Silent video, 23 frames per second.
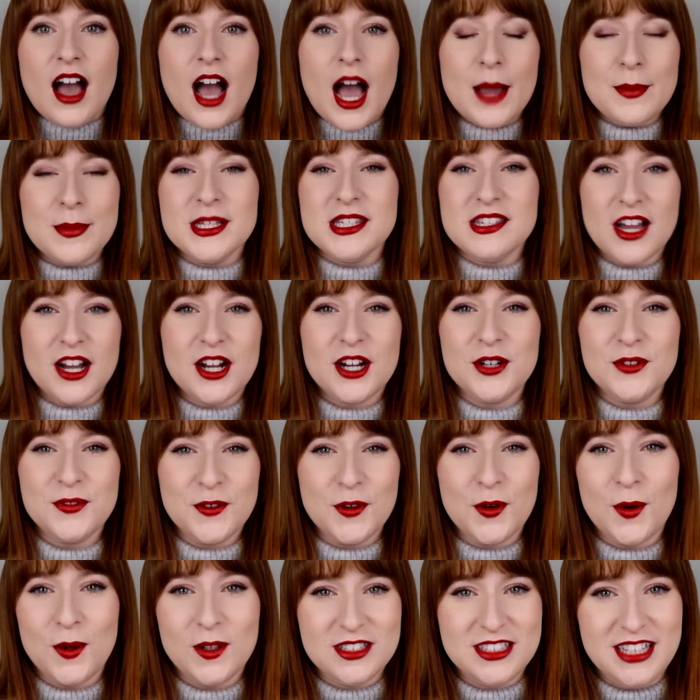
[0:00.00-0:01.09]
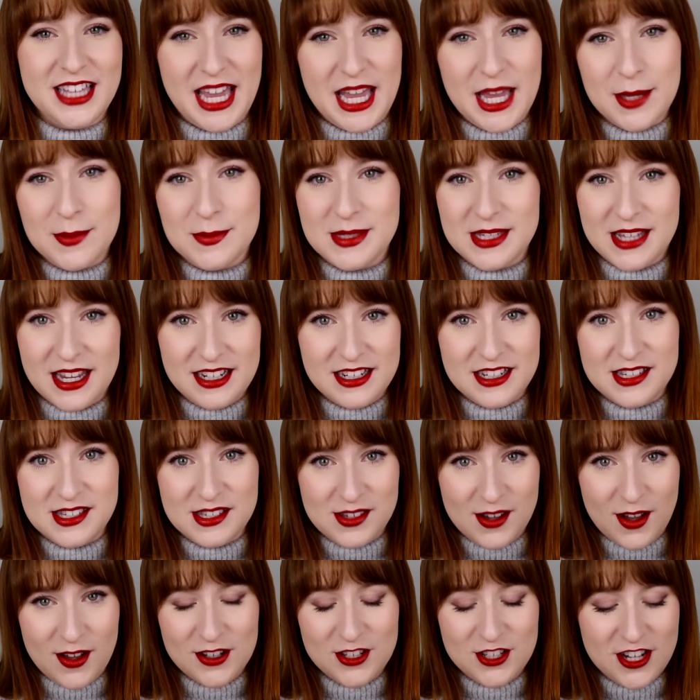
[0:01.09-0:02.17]
I'm a sucker for old games and
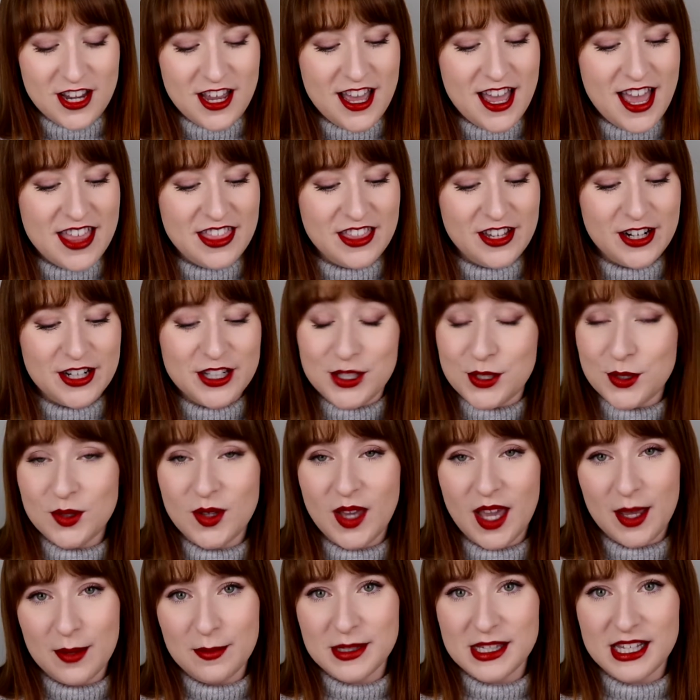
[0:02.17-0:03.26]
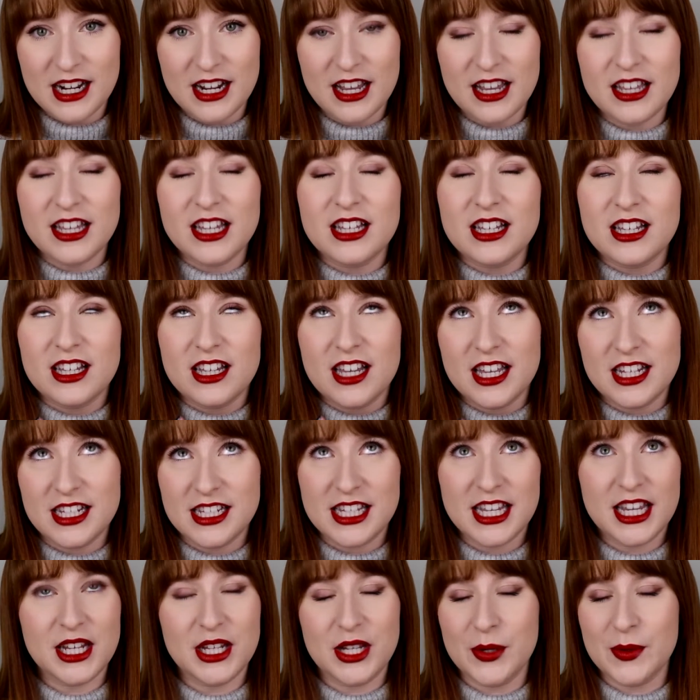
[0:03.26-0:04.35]
nostalgia, and there are two games that I
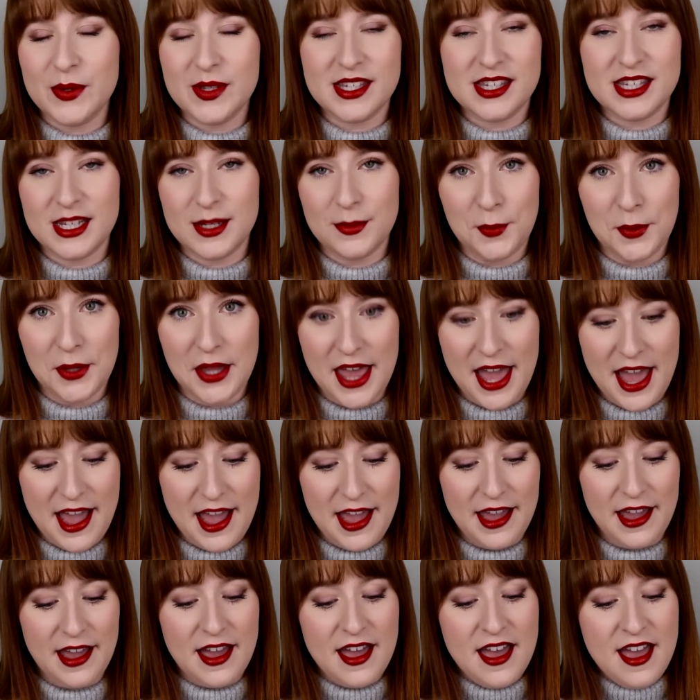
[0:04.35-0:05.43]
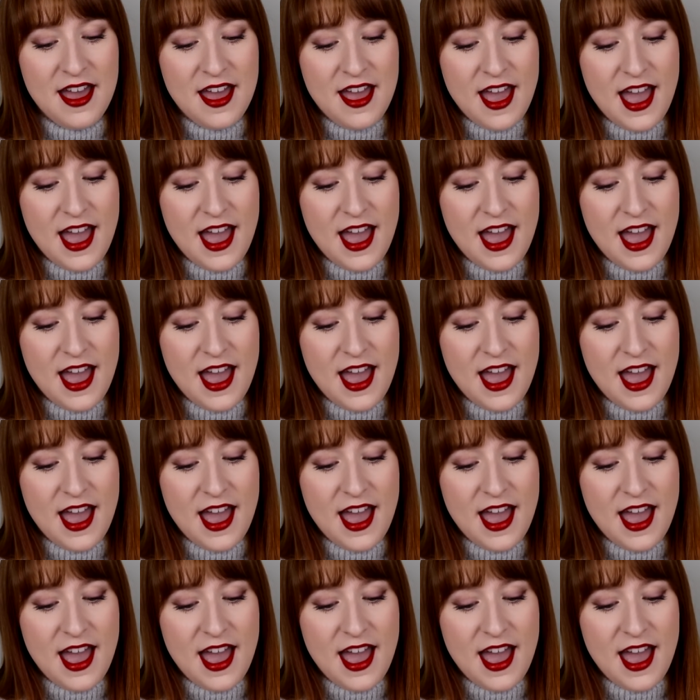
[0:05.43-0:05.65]
continuously play,